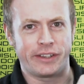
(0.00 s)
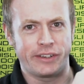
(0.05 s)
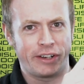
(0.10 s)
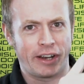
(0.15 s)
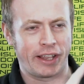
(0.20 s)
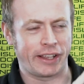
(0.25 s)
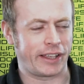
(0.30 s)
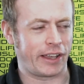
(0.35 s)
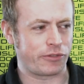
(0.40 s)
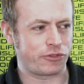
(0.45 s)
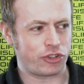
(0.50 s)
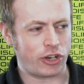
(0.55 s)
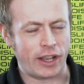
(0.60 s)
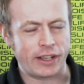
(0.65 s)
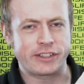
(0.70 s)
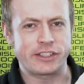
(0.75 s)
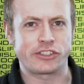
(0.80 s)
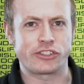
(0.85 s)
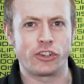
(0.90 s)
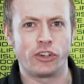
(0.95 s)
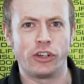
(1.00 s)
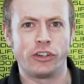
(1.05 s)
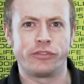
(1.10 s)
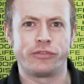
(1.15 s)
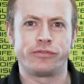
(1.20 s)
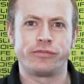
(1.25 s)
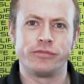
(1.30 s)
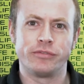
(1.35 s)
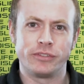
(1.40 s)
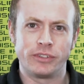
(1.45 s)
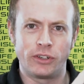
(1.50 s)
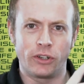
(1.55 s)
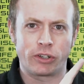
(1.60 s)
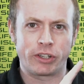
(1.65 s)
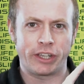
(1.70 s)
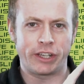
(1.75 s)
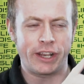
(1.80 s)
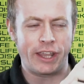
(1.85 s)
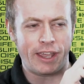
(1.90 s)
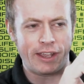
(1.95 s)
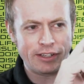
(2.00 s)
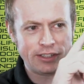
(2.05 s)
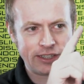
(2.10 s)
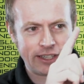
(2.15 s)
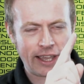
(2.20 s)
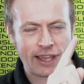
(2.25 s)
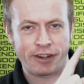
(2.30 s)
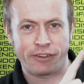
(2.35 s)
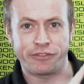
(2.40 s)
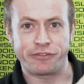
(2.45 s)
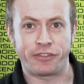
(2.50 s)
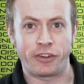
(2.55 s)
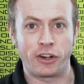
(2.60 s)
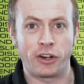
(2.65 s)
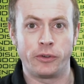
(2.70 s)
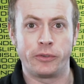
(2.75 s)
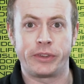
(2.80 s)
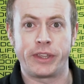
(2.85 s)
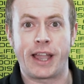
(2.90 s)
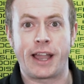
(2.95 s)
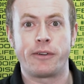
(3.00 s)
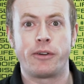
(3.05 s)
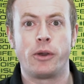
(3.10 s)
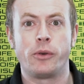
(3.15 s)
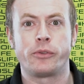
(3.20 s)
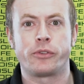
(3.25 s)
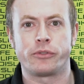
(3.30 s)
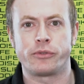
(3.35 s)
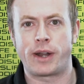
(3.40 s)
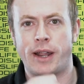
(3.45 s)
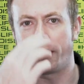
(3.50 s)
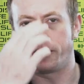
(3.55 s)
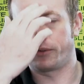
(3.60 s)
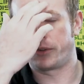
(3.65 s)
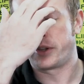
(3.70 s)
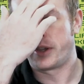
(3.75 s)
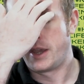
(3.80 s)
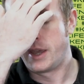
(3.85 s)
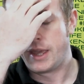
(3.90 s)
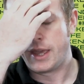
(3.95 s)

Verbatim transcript: Like I've tried to sort of look at it and kind of follow the arrows around,